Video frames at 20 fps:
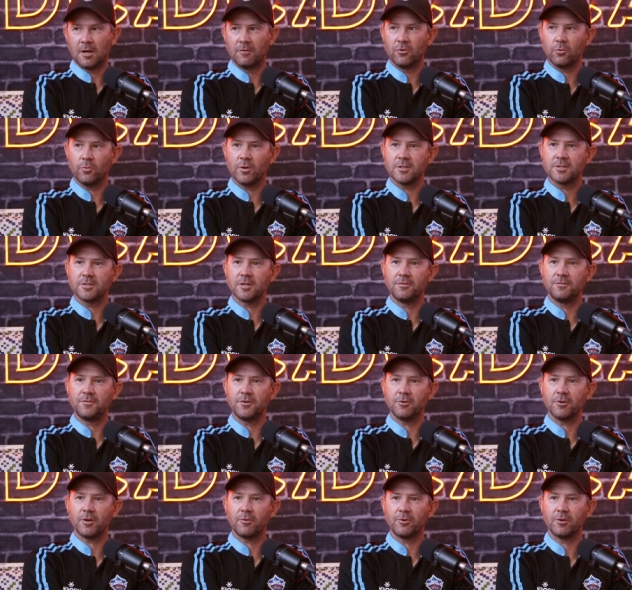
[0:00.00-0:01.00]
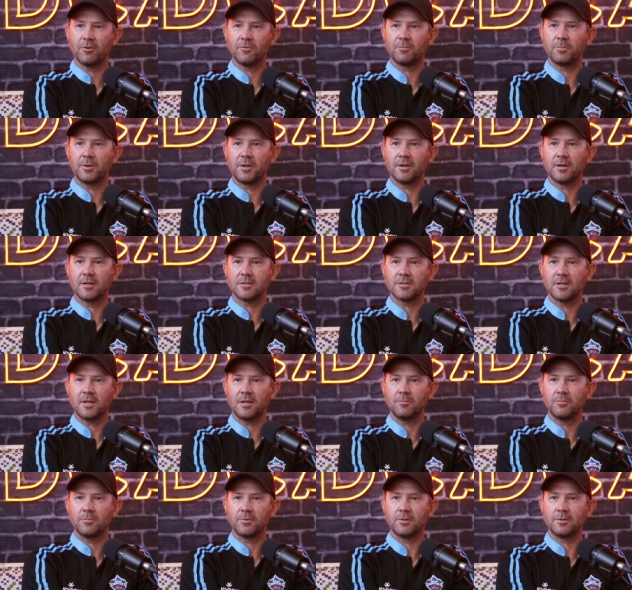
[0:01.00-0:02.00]
I've always said Virat when I've been asked
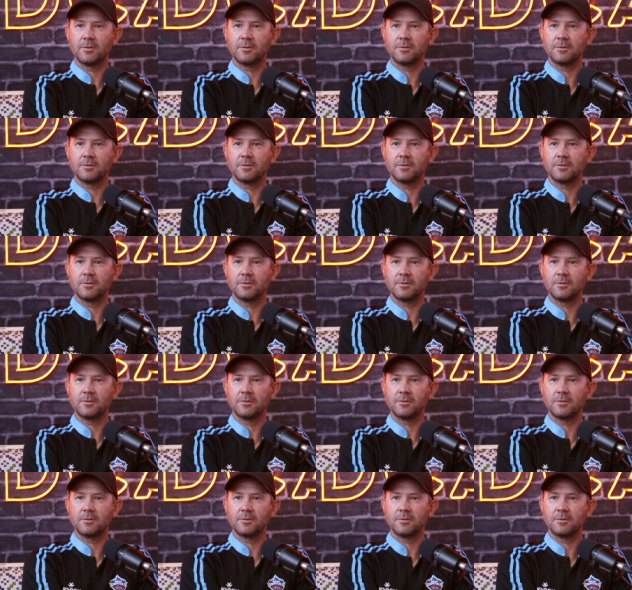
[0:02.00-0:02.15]
that, but